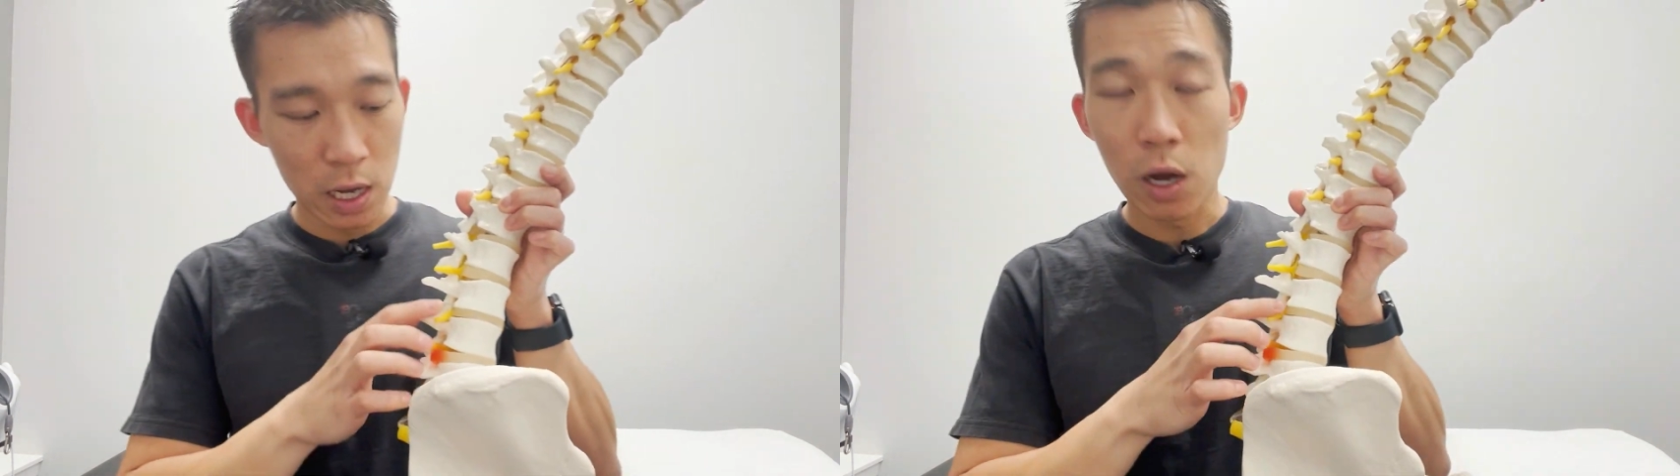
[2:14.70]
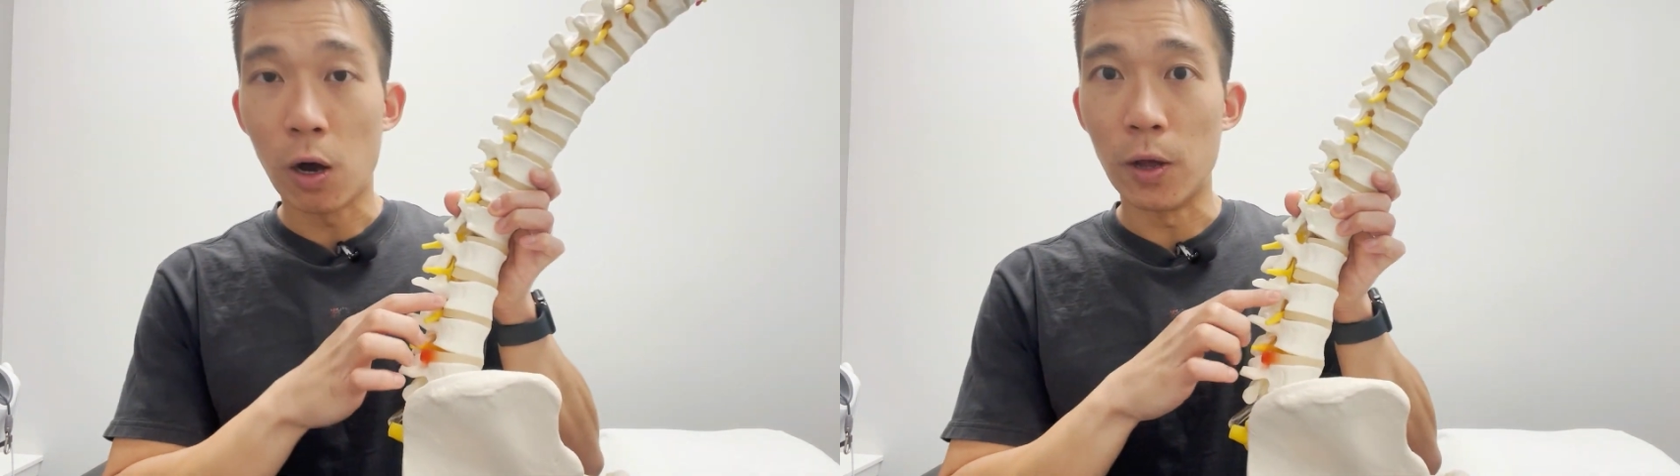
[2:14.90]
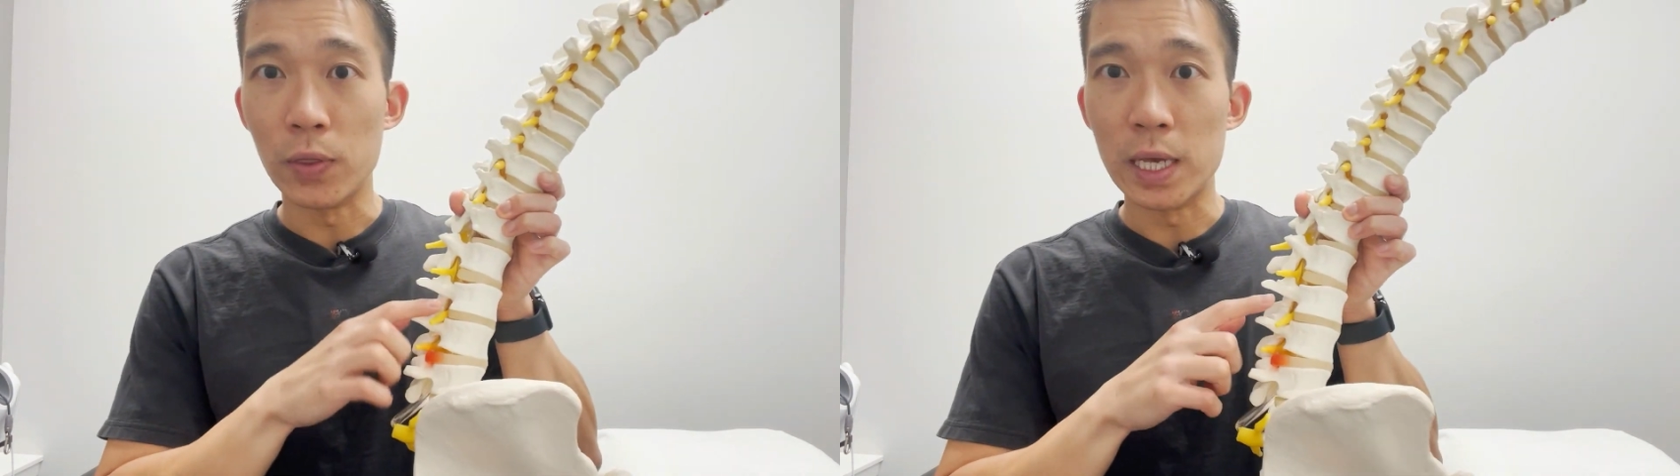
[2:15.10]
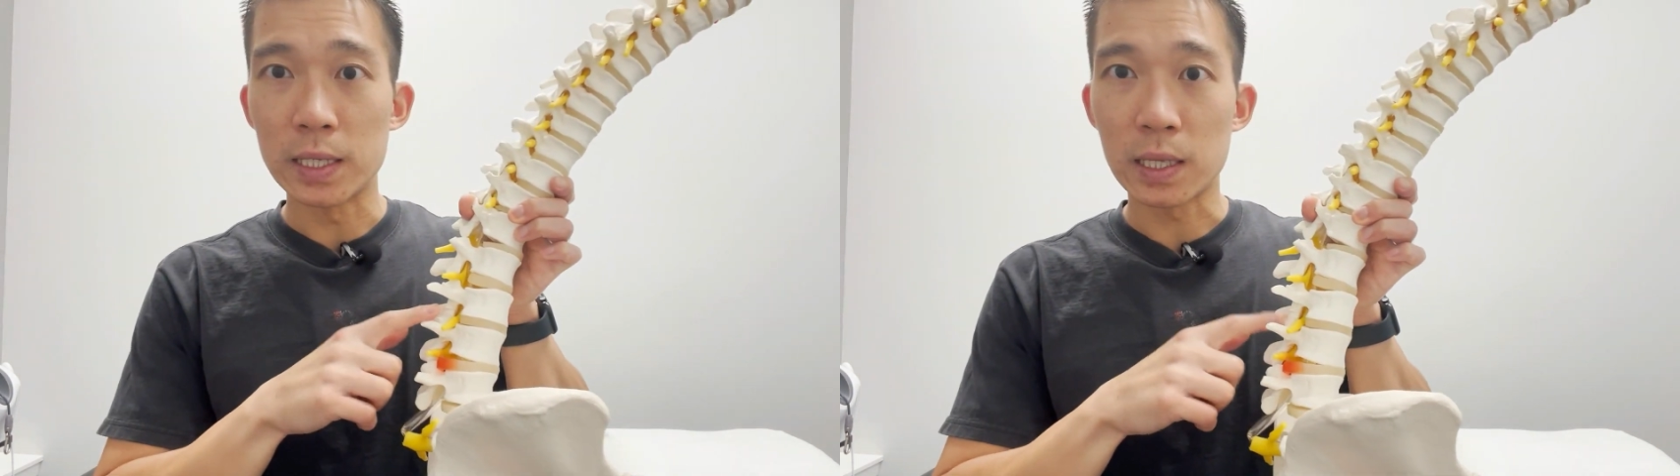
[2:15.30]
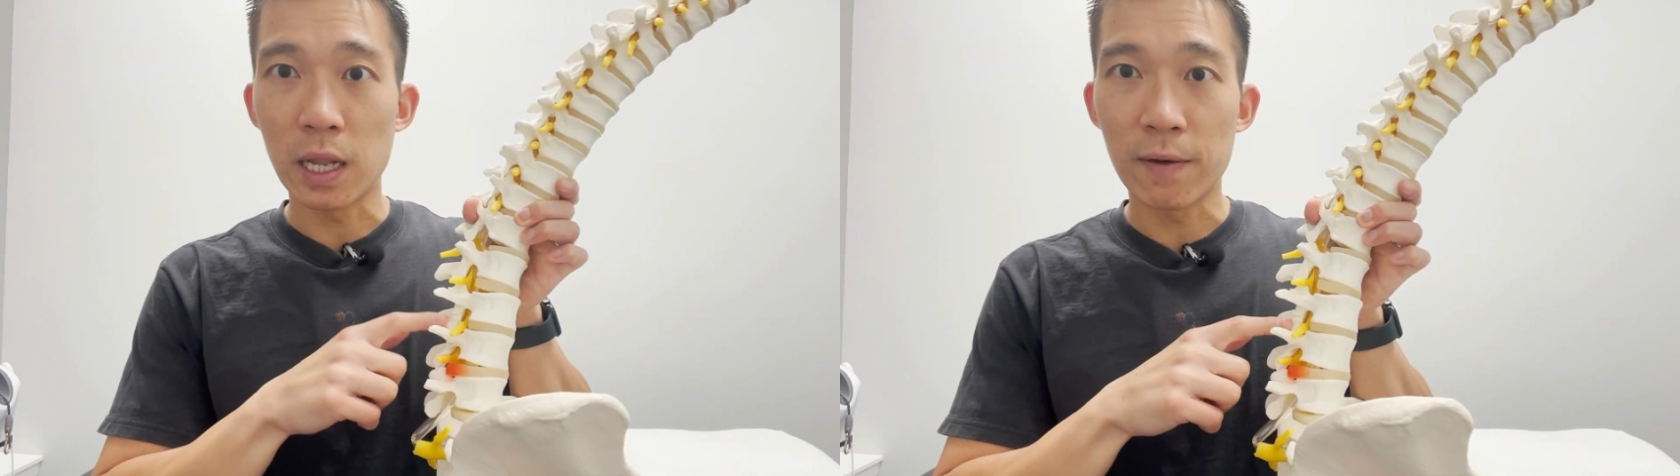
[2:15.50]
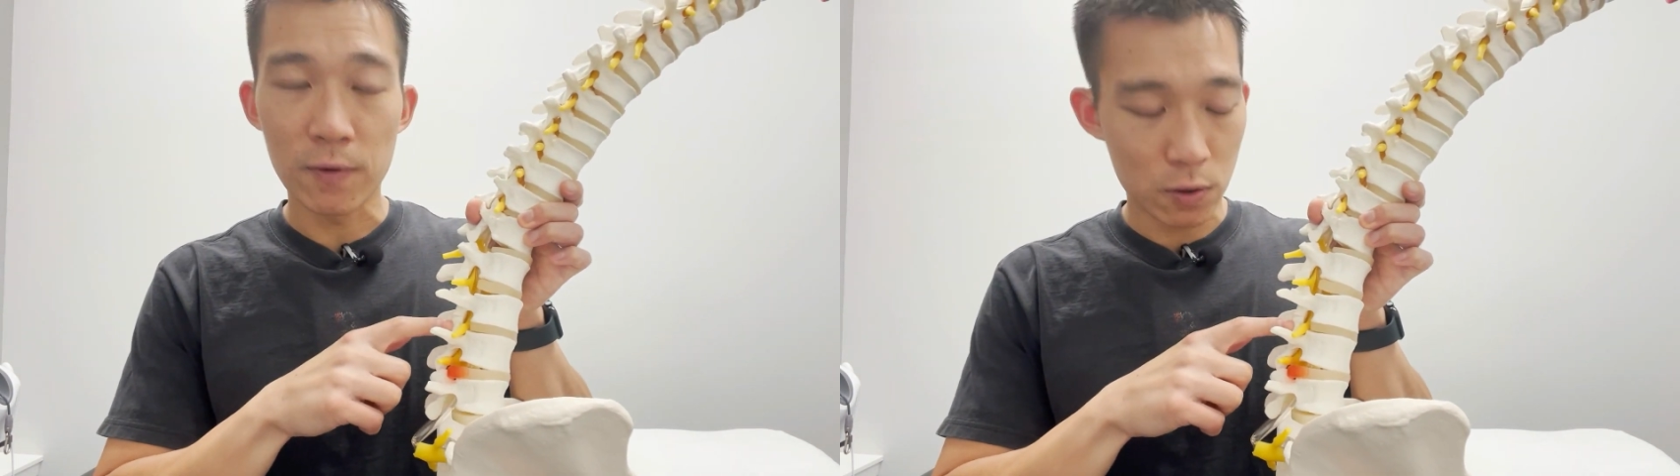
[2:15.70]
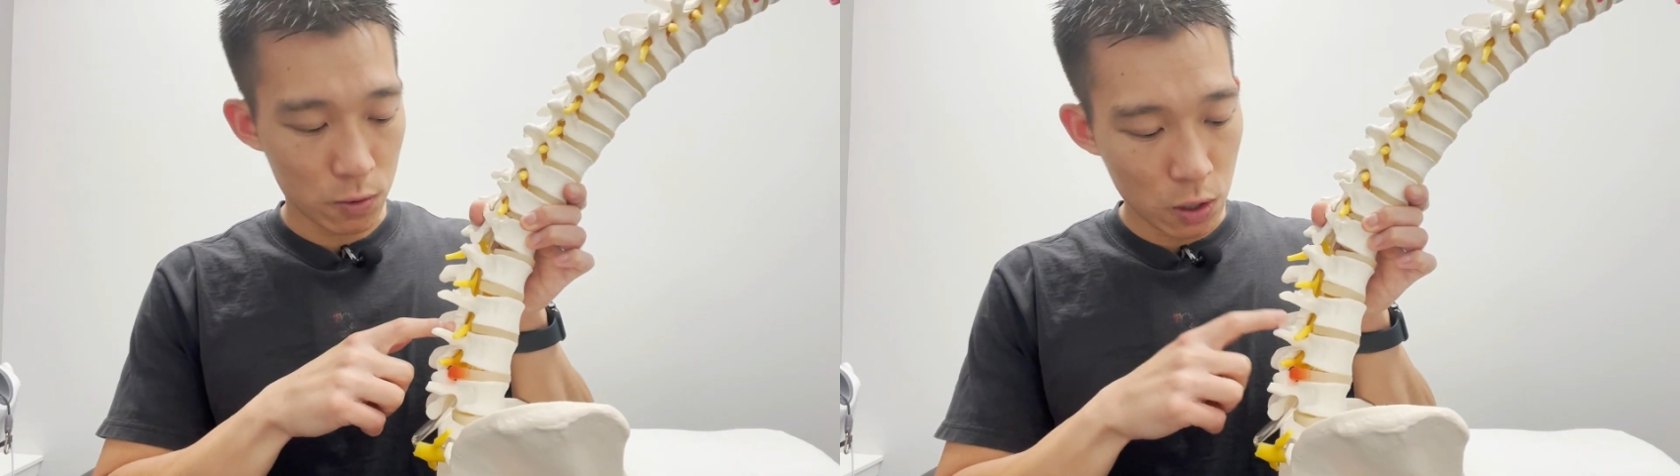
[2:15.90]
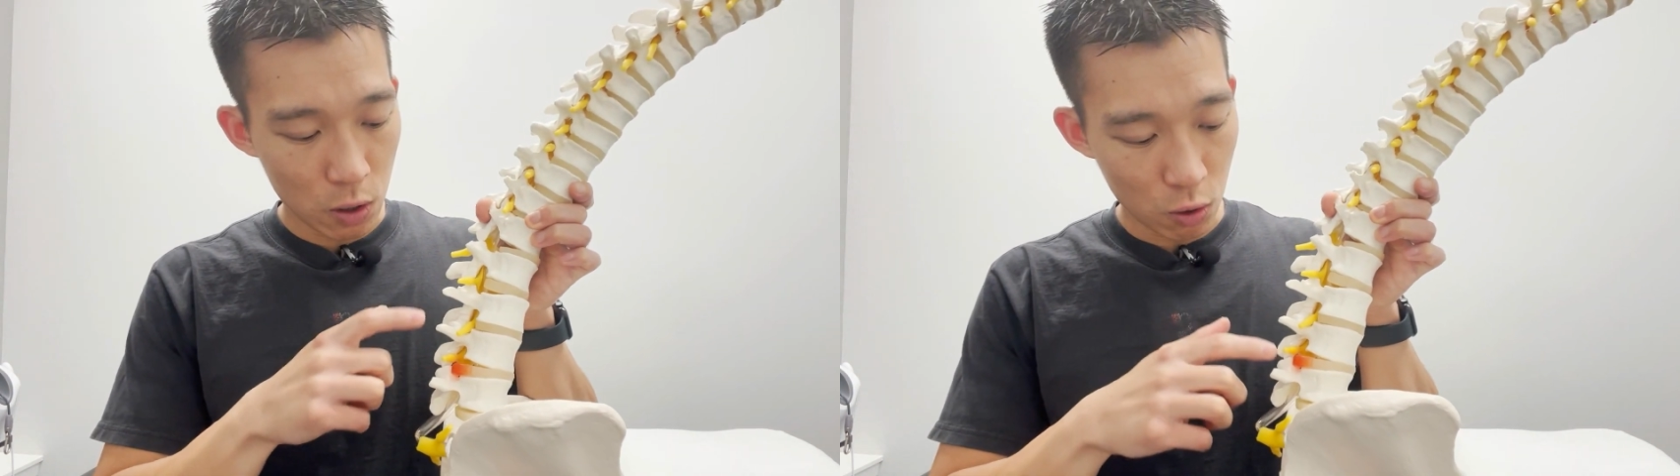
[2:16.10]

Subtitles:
on this level